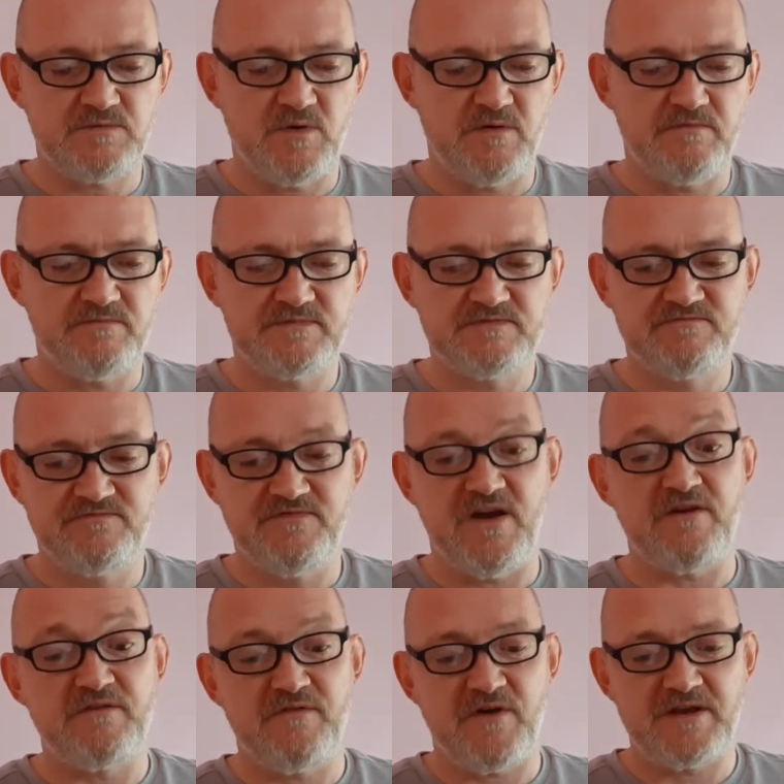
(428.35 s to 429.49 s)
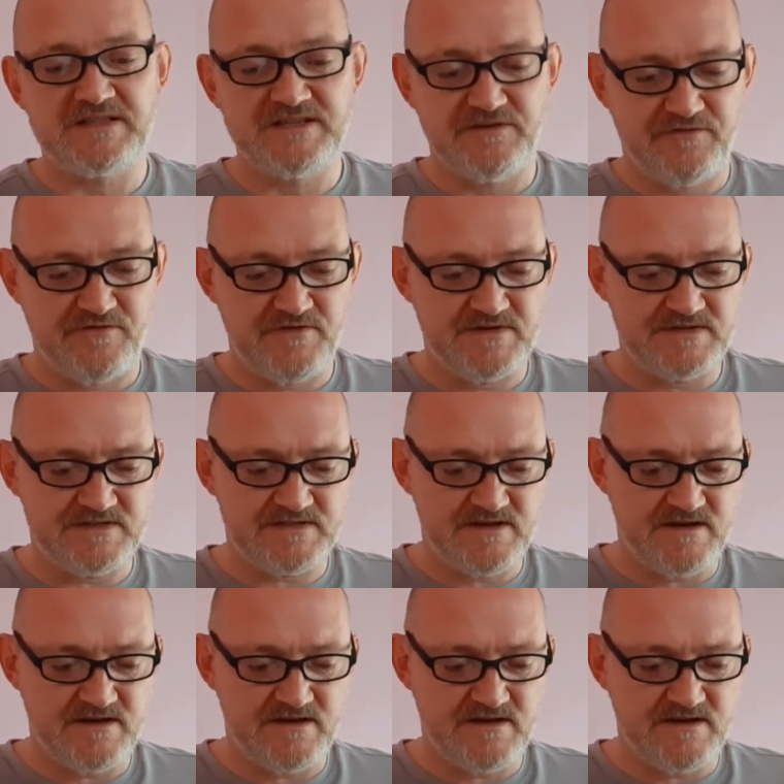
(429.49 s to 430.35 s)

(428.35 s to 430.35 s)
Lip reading: one, very different